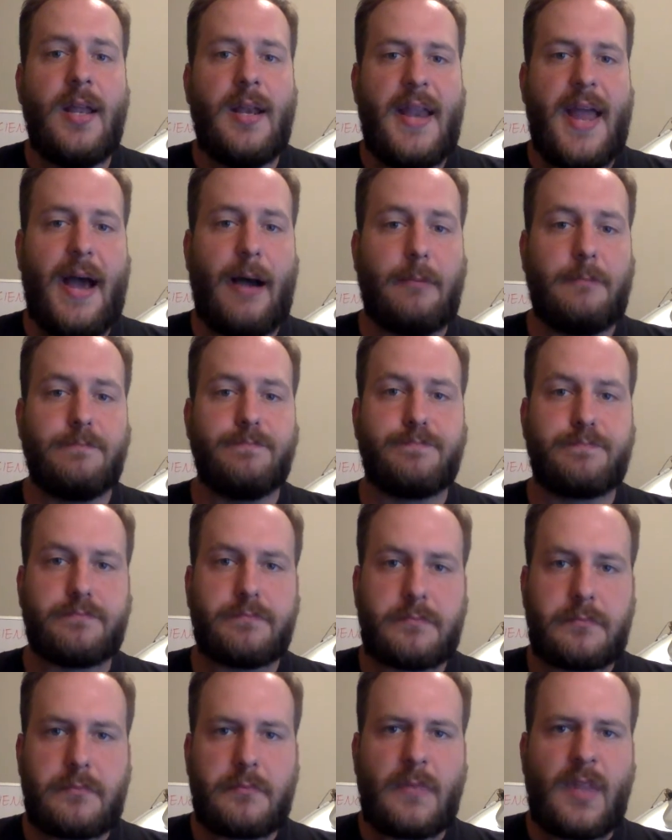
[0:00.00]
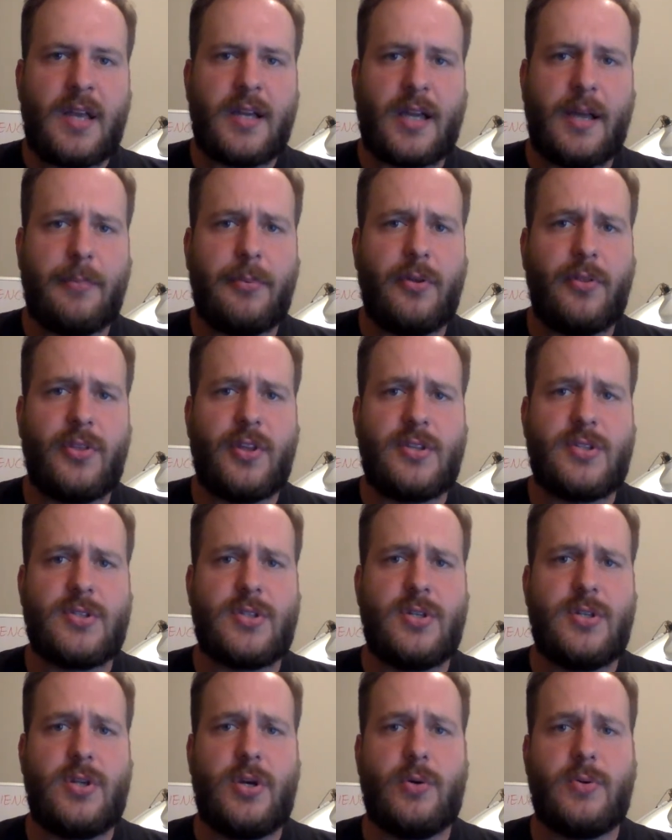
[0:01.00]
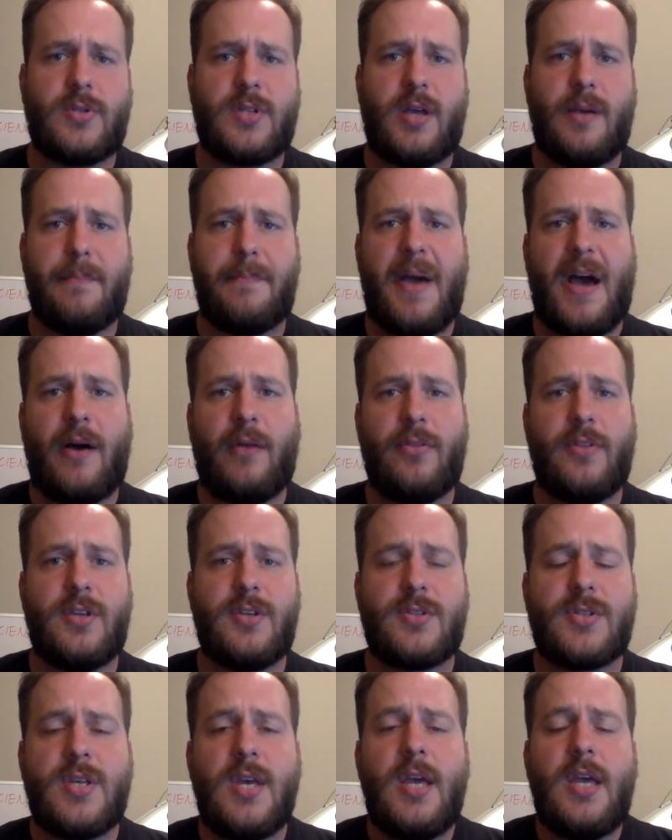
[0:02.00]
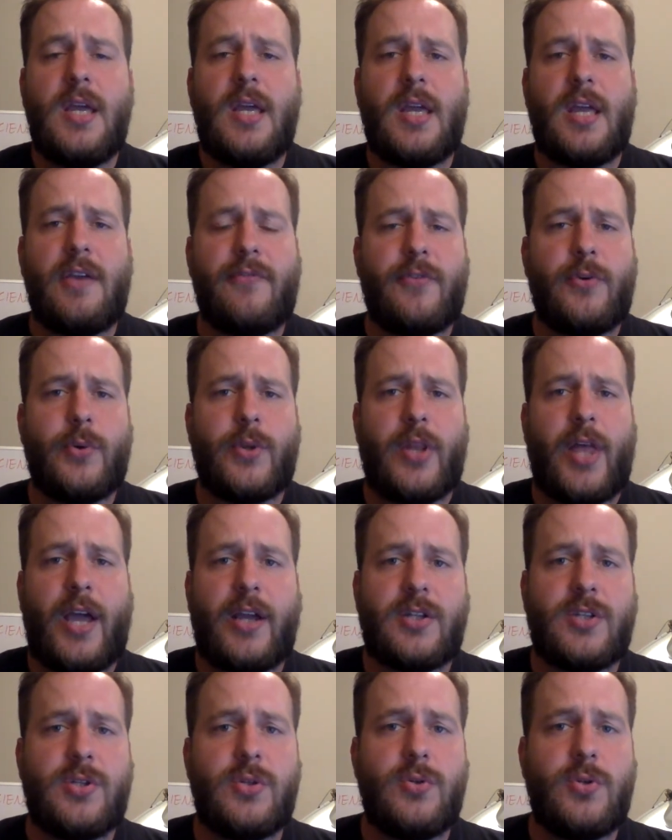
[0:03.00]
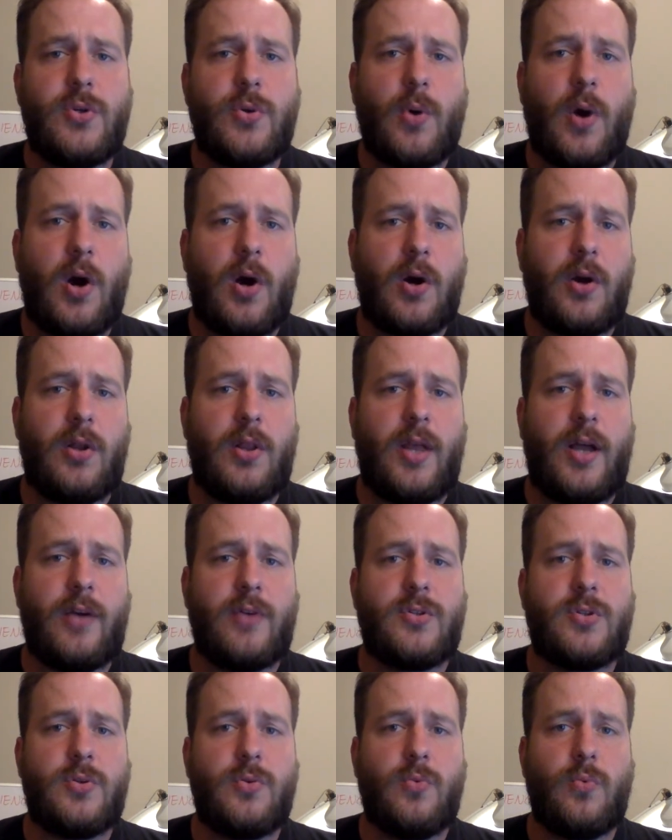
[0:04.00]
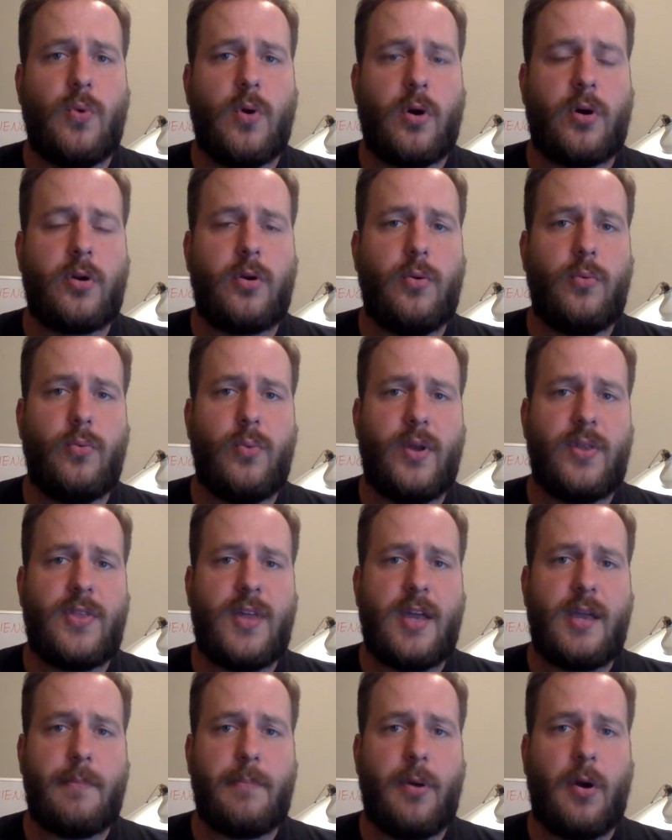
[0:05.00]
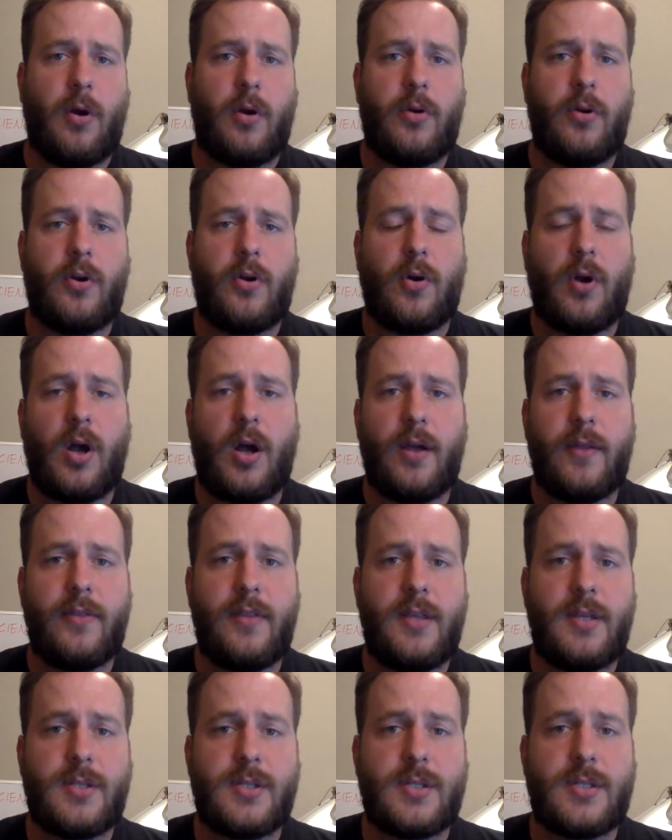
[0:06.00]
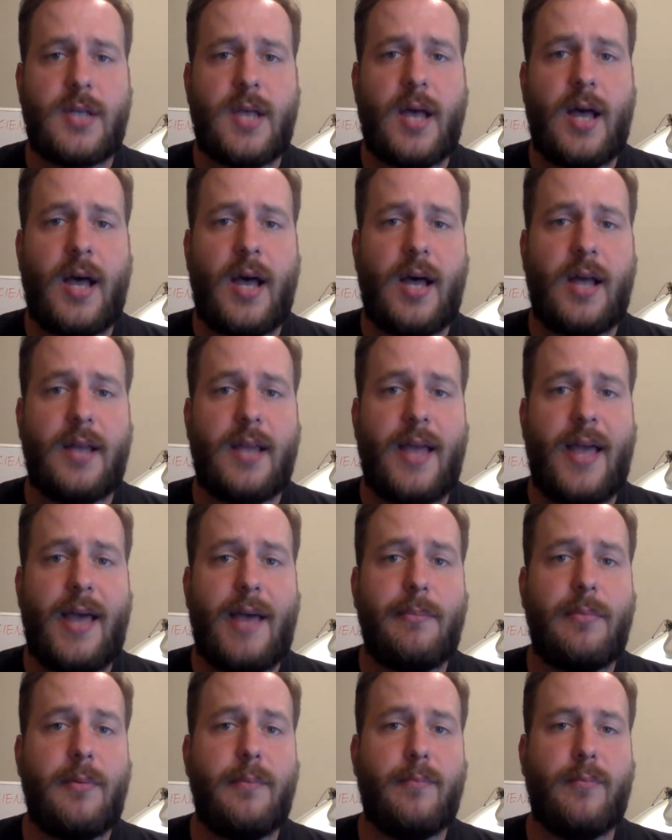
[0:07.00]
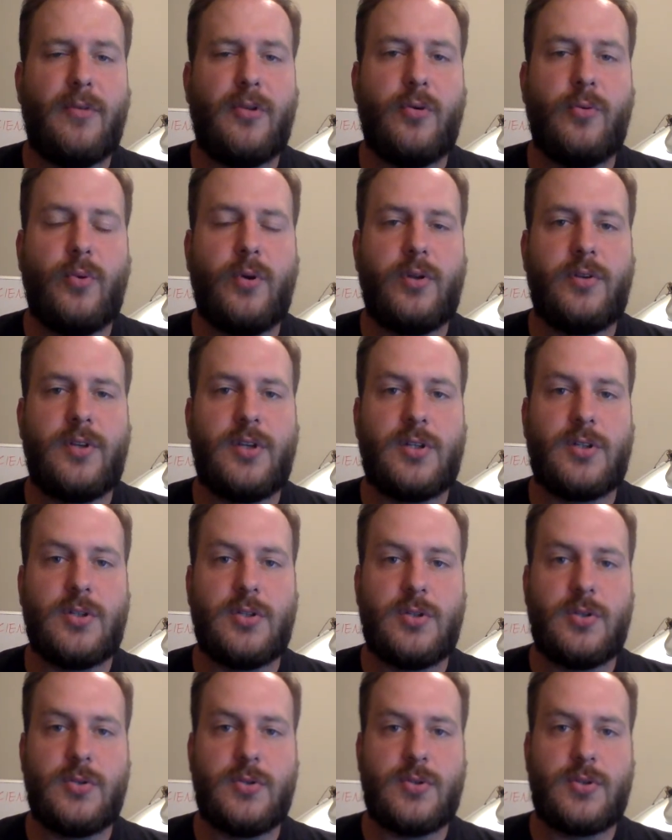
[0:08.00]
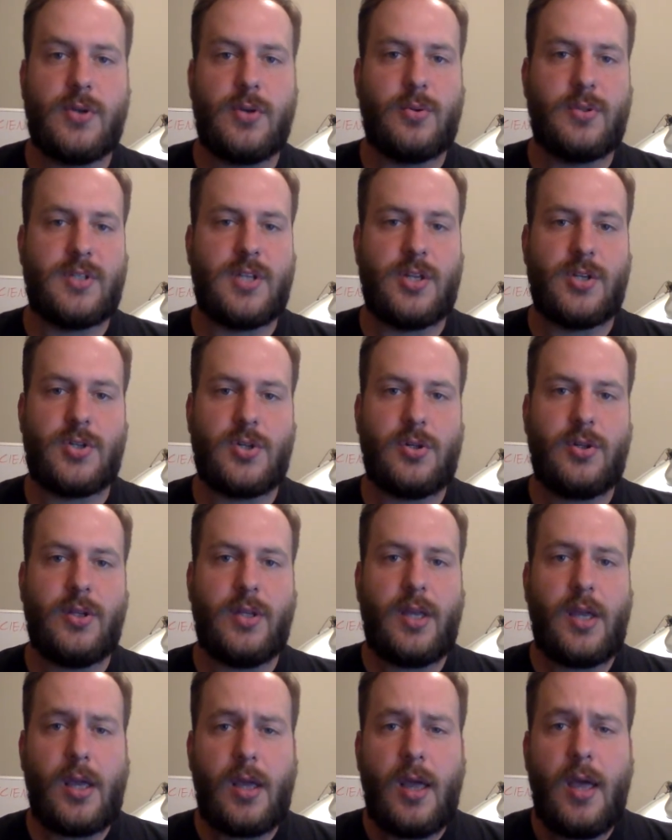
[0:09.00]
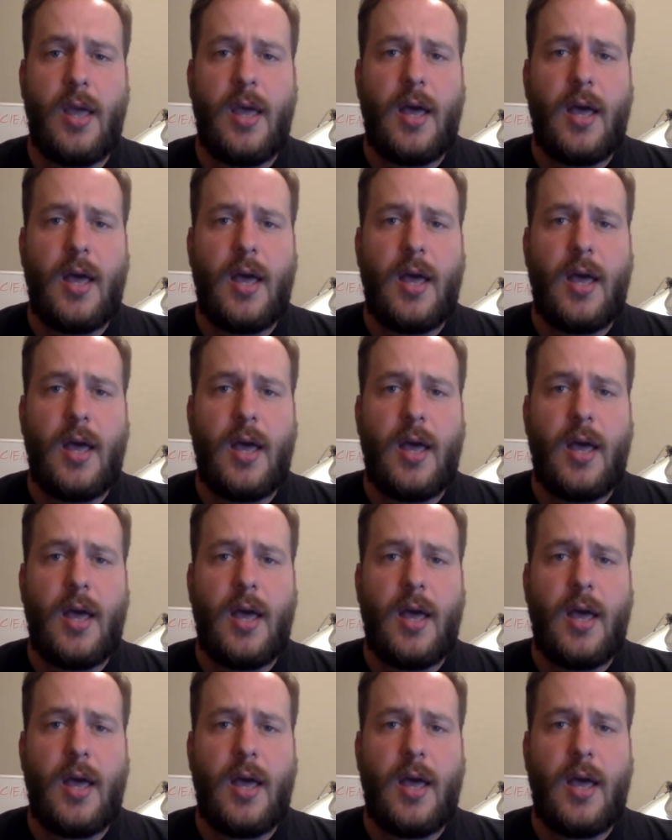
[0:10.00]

Now, a couple of things to note about this. If you would like to, you are allowed to work with a partner on this lab. You will need to do so digitally.